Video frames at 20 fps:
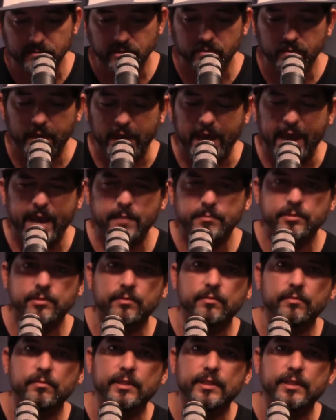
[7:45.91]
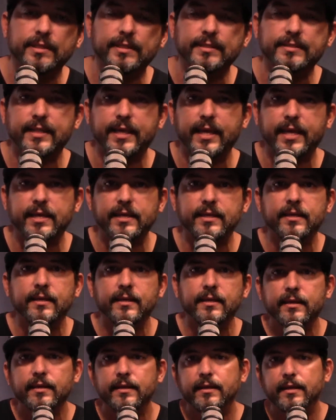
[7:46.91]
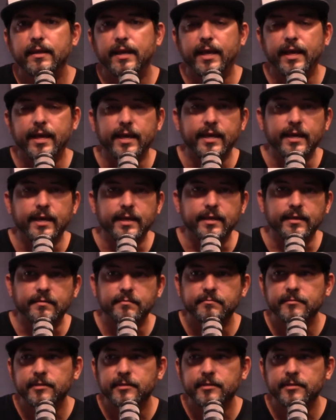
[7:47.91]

You absolutely can take a